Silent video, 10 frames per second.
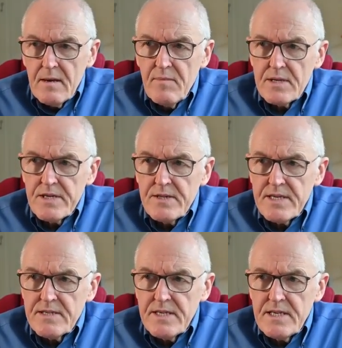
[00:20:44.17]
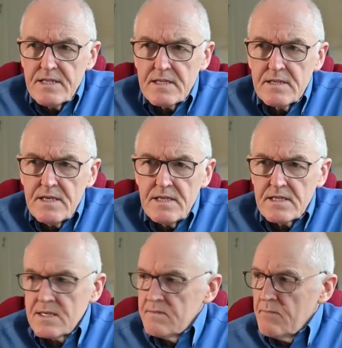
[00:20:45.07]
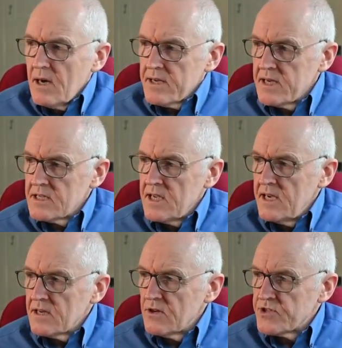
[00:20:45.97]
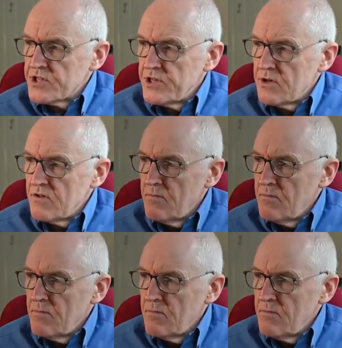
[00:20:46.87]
But these markings here constitute a